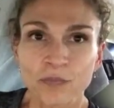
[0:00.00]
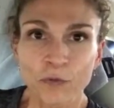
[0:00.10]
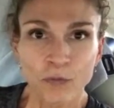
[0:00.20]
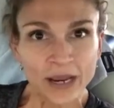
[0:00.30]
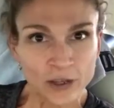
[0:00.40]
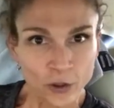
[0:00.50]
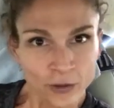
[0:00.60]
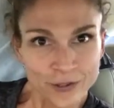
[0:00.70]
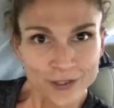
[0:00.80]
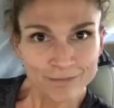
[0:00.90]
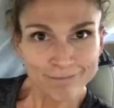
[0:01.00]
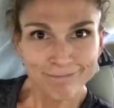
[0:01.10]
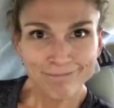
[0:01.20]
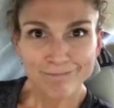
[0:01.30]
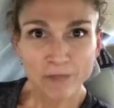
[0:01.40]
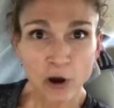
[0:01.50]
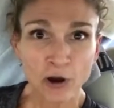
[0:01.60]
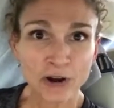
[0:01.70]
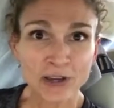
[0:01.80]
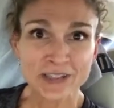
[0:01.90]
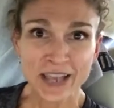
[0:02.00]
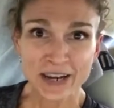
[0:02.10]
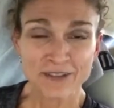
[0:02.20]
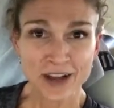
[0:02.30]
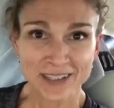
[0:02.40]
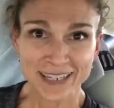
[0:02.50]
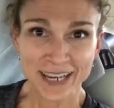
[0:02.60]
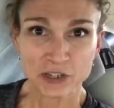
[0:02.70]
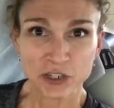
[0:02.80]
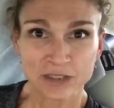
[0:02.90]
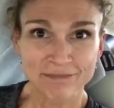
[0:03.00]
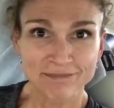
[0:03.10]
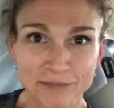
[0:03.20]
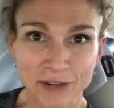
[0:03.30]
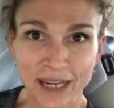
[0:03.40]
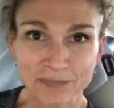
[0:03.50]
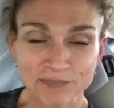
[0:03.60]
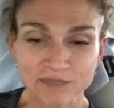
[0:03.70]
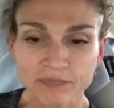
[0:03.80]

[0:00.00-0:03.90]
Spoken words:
Wrinkles are a sign of oxidation, right?